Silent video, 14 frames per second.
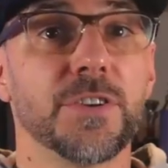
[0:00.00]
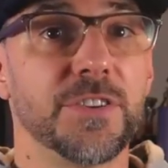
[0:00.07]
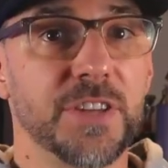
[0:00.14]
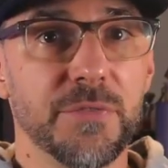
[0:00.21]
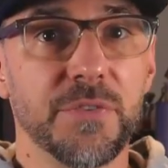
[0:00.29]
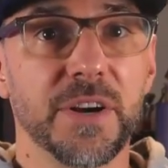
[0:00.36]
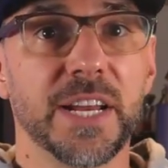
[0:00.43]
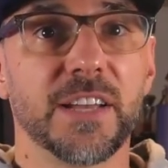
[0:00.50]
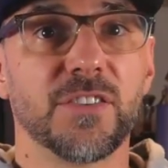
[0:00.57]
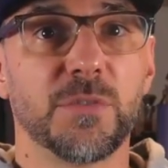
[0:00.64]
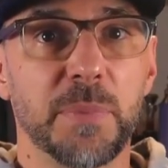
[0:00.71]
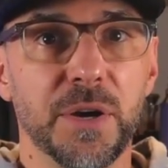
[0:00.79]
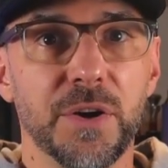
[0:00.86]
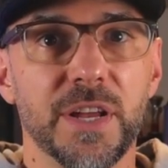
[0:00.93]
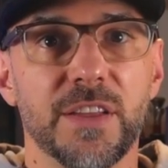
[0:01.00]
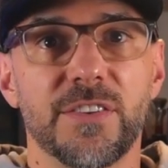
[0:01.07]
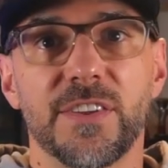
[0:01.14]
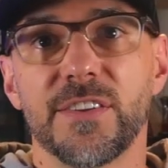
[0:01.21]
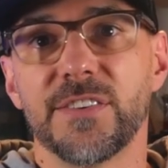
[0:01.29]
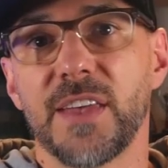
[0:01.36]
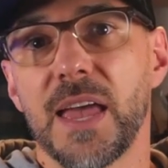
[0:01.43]
different
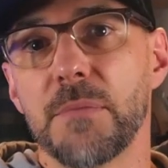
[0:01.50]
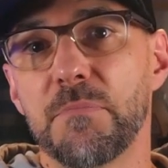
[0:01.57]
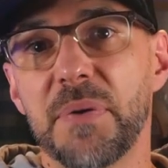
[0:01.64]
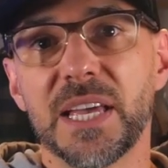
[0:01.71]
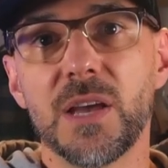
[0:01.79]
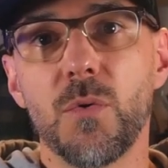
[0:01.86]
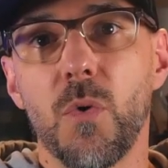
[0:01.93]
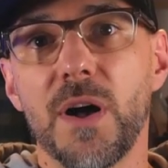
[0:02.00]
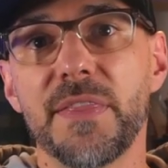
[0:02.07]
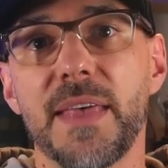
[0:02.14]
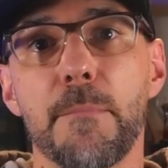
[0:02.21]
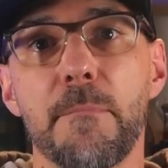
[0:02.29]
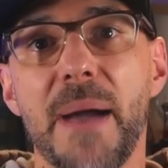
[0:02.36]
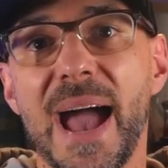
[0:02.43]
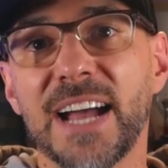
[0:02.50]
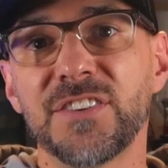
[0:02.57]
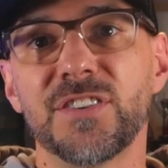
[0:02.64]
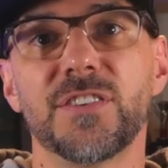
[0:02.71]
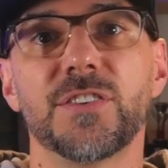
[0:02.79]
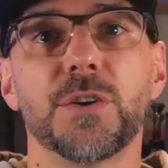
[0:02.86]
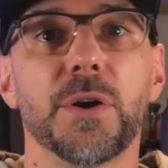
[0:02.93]
experiences, and picking one that
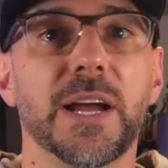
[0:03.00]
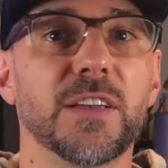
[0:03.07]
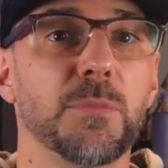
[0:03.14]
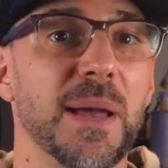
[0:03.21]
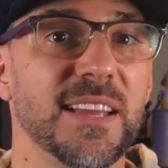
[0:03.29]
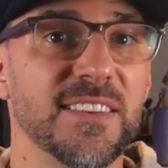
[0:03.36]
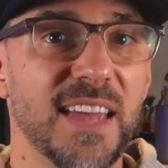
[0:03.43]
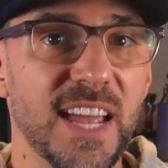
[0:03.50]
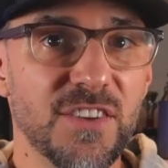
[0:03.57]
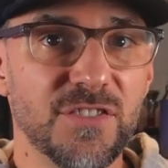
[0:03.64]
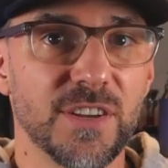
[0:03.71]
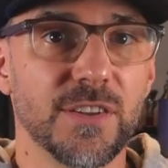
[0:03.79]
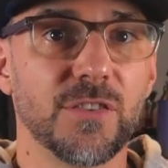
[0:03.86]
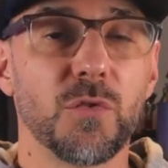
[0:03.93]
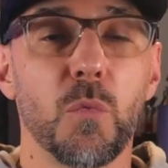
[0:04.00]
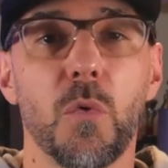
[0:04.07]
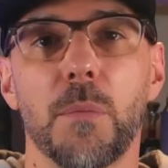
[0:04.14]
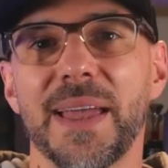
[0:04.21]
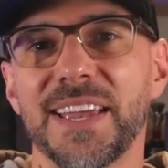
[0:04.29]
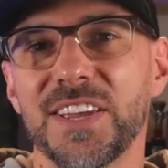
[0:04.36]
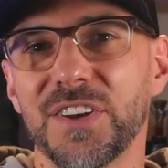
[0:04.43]
matches your expectations will
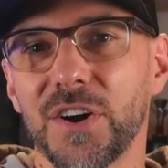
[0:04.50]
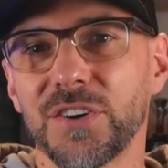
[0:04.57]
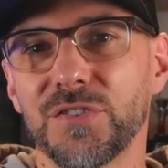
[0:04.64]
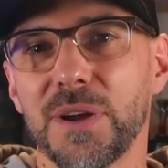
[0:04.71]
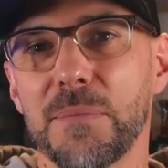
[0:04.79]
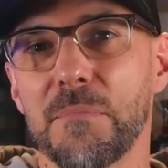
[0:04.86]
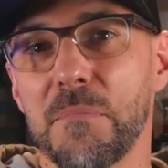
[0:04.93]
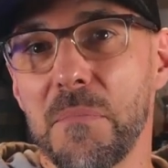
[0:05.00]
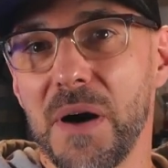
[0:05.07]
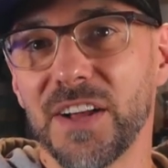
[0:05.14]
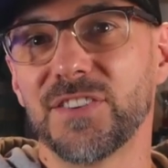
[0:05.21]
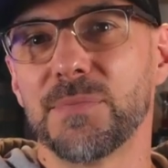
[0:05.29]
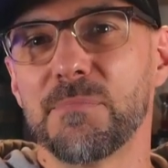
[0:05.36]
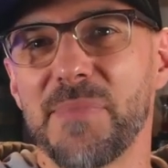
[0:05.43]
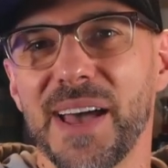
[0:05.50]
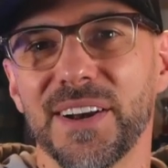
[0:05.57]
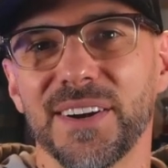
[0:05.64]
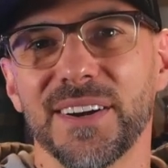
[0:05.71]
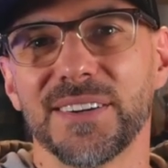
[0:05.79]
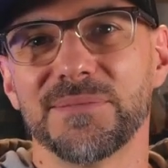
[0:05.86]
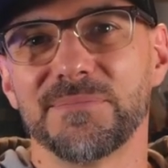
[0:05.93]
make your trip much
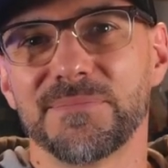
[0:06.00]
better.